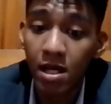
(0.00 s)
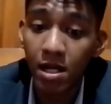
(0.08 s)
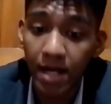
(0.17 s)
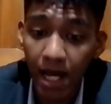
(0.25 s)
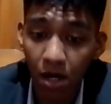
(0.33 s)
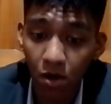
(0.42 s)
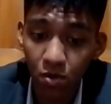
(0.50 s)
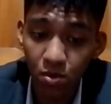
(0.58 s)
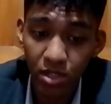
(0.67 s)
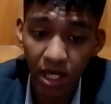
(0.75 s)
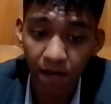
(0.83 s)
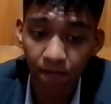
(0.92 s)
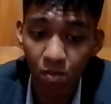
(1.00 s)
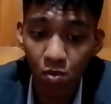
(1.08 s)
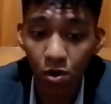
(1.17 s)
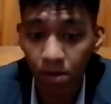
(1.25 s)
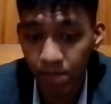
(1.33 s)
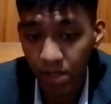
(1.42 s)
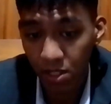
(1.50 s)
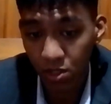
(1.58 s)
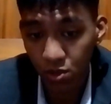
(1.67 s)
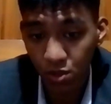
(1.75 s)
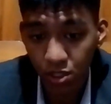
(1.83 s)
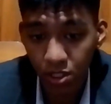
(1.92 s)
Now they have more
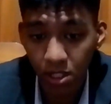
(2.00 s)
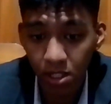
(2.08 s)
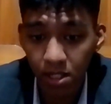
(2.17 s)
competitors,